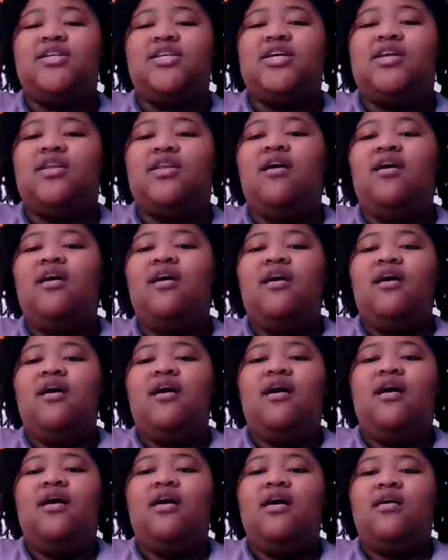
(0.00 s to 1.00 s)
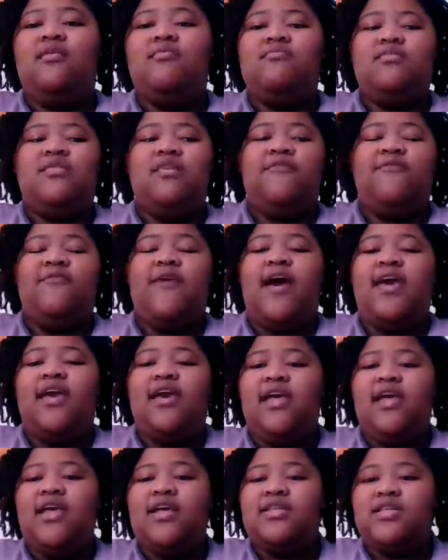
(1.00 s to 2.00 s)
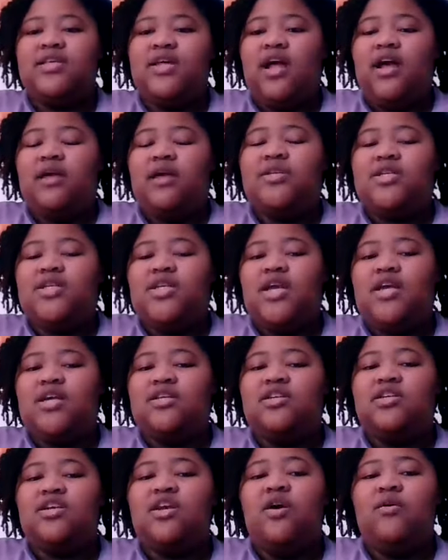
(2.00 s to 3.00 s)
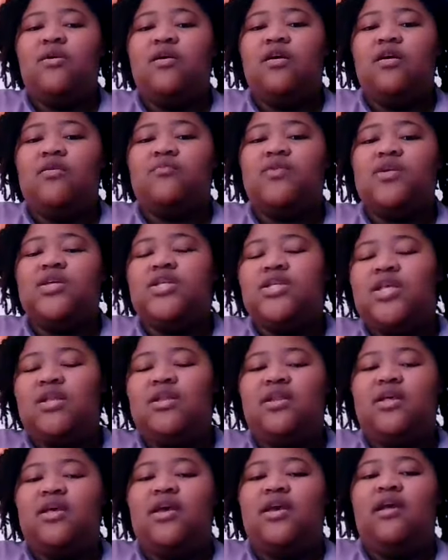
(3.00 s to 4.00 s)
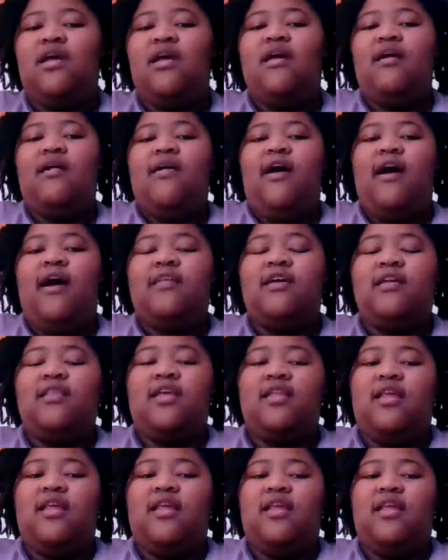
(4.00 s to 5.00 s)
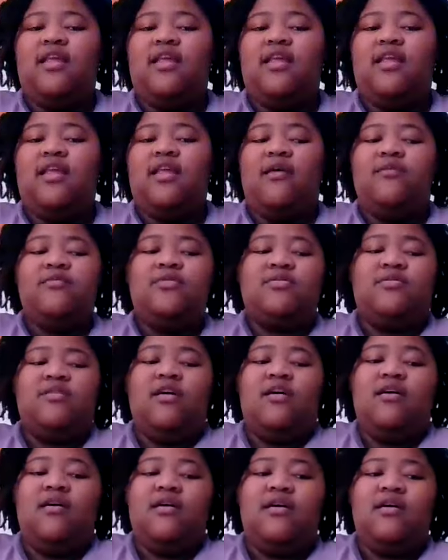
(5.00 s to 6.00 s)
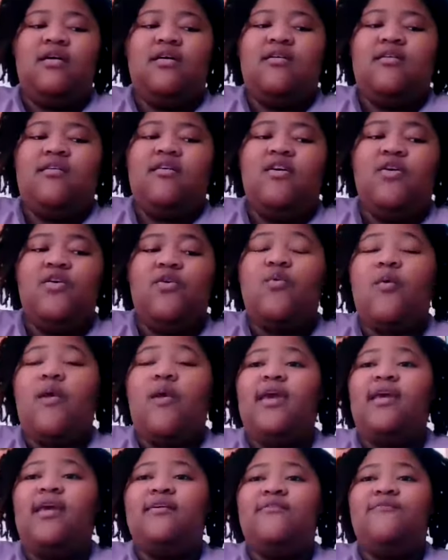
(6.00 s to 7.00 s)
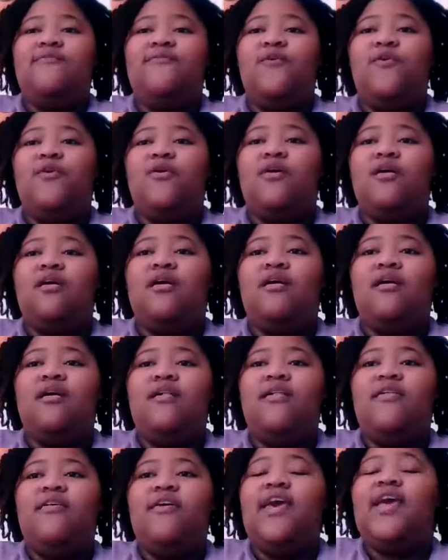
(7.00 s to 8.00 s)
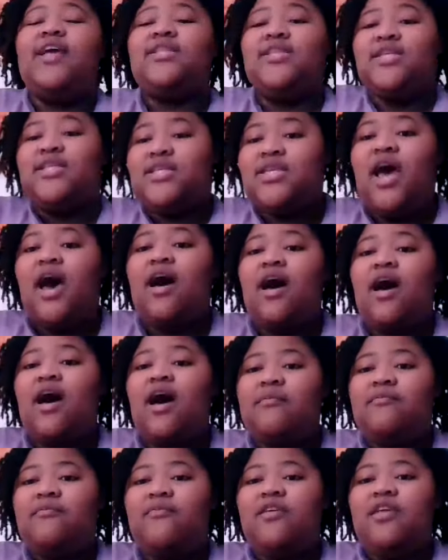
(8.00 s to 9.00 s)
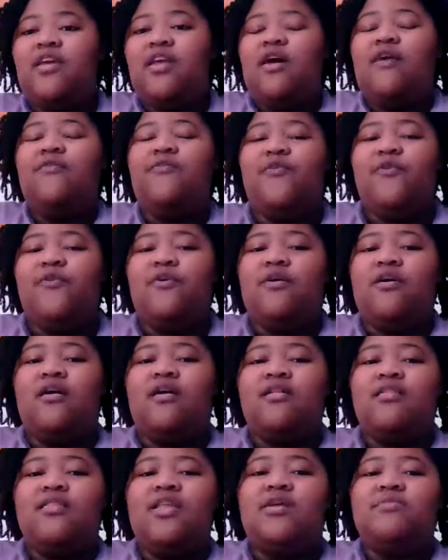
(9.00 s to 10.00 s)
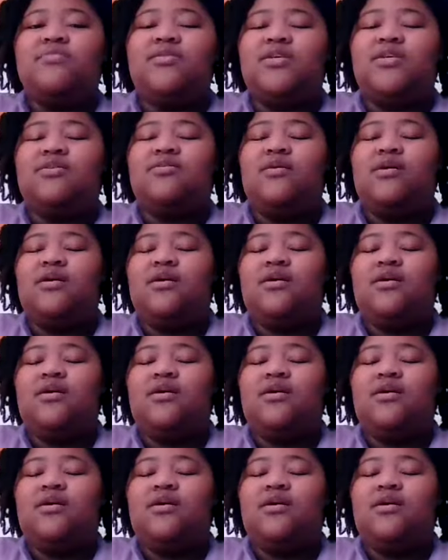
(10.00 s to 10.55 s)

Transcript: and the fight against climate change going on recently. I thought that that was great for it to stop, for them to